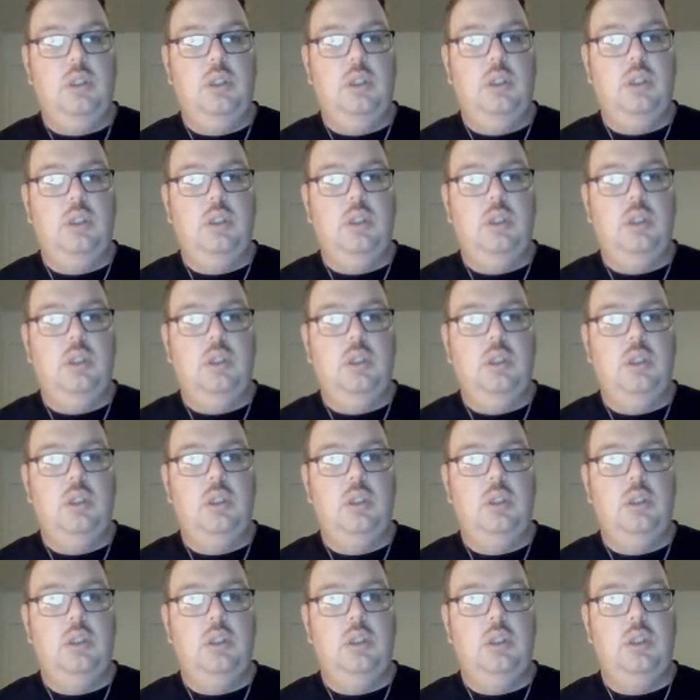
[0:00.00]

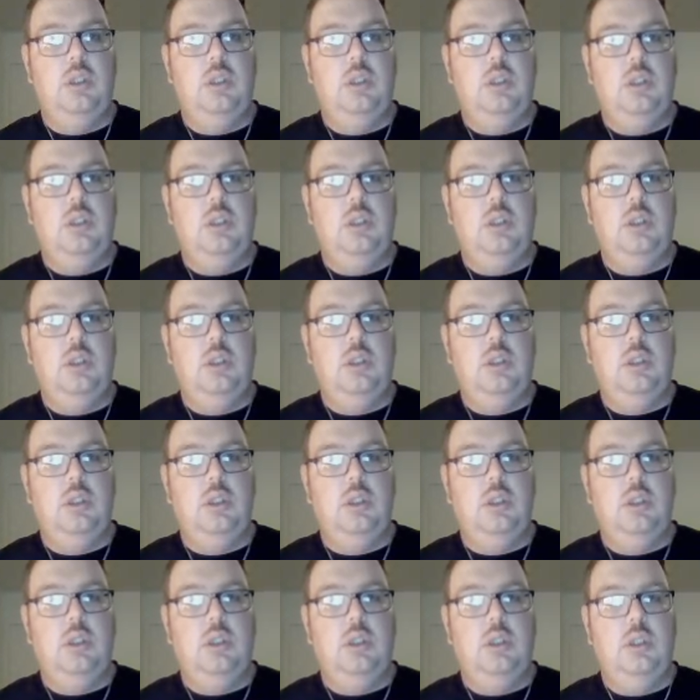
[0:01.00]

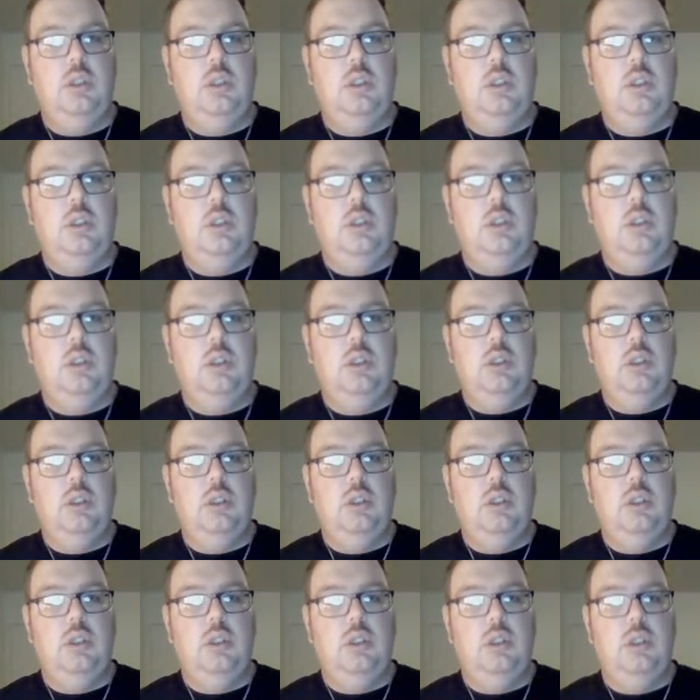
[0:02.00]

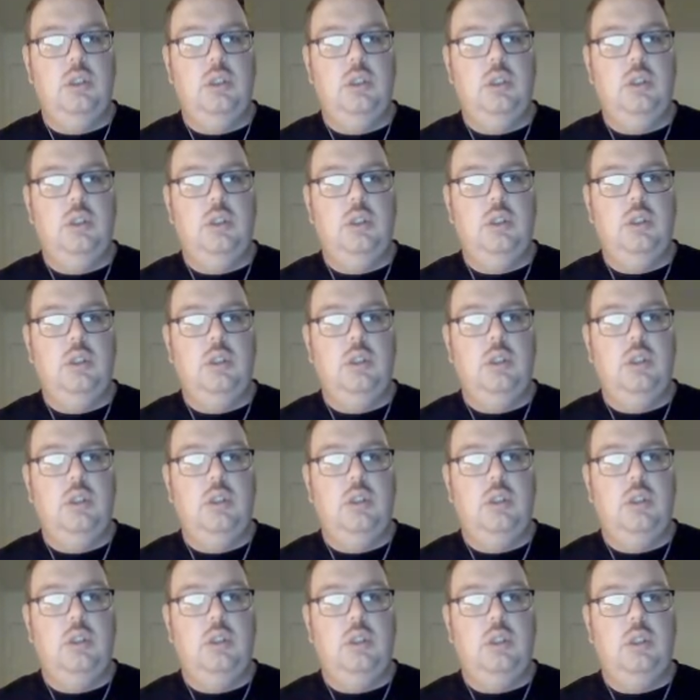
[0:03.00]

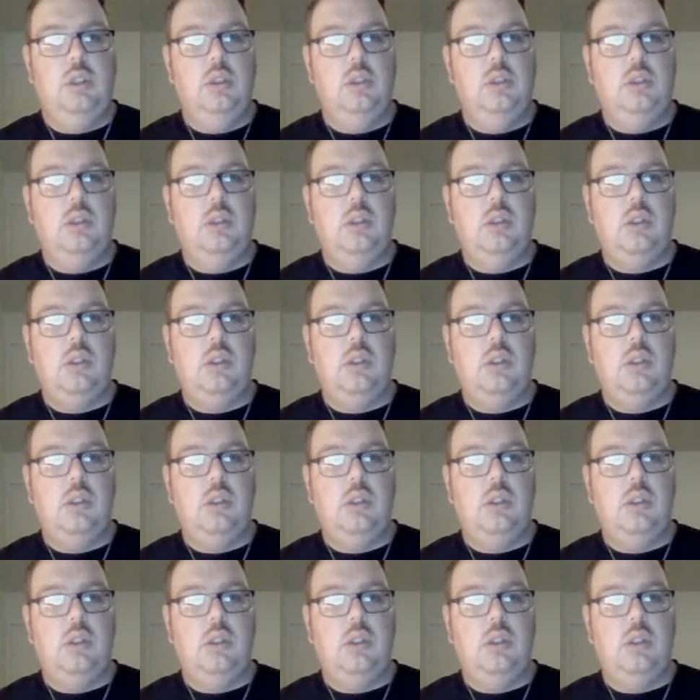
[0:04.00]
No one is speaking in this clip.